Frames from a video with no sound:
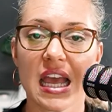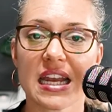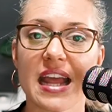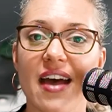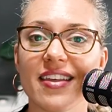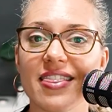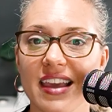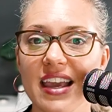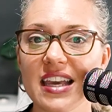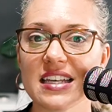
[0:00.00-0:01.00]
Now, the
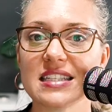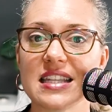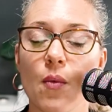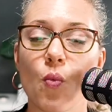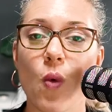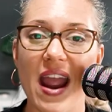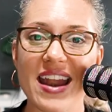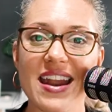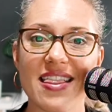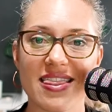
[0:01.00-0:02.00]
thing is that
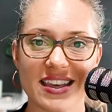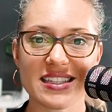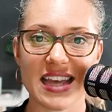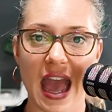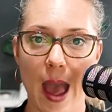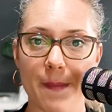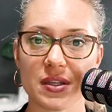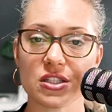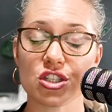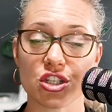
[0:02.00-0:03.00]
when this
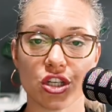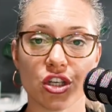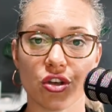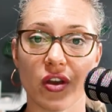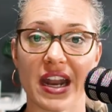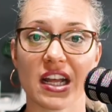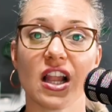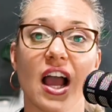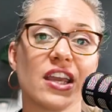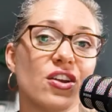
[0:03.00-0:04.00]
happens to you, and I'd
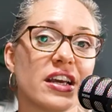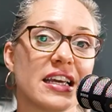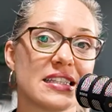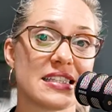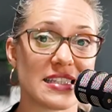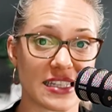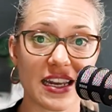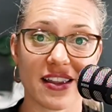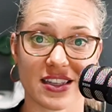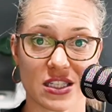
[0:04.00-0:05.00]
like you to
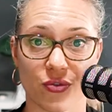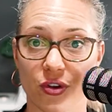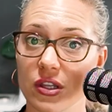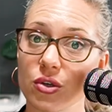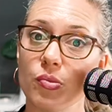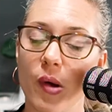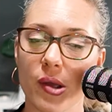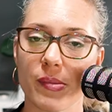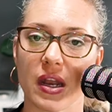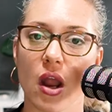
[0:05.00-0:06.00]
consider this for a little
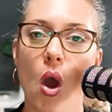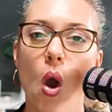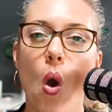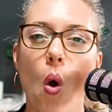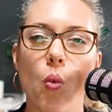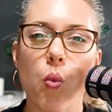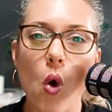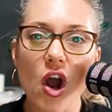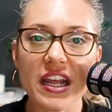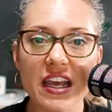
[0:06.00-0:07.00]
moment,
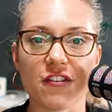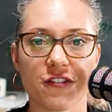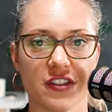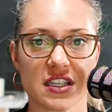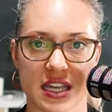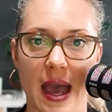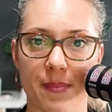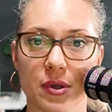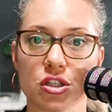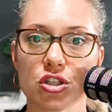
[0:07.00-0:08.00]
what if this
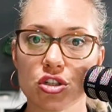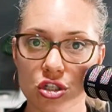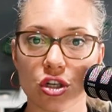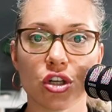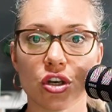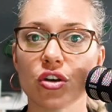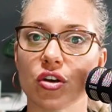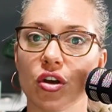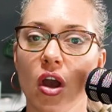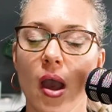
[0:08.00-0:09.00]
happened to
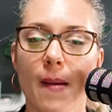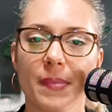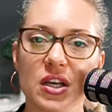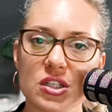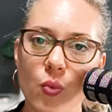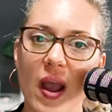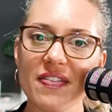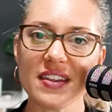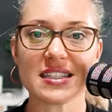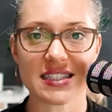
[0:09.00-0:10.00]
you? Because when
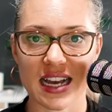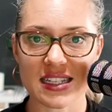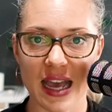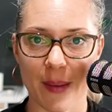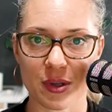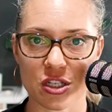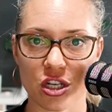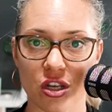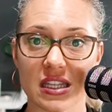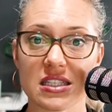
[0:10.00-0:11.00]
this does happen to
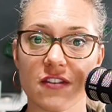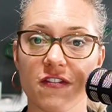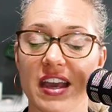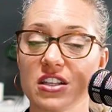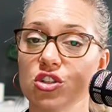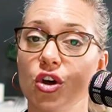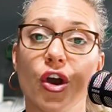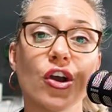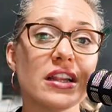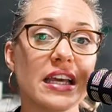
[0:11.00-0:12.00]
you, this affects not
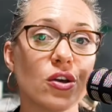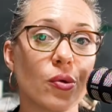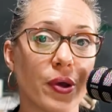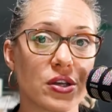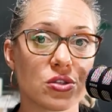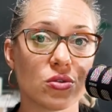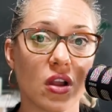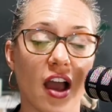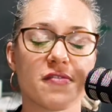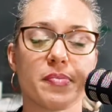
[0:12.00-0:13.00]
only your personal
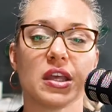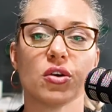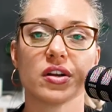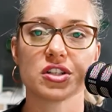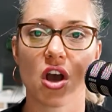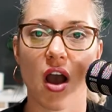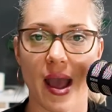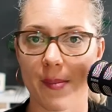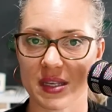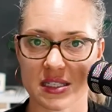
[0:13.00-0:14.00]
life, but your entire
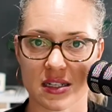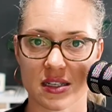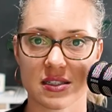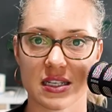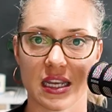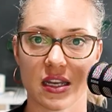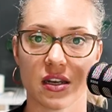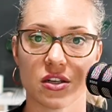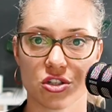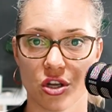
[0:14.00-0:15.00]
business in
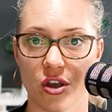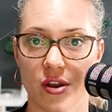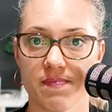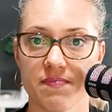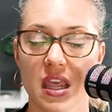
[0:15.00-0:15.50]
turn.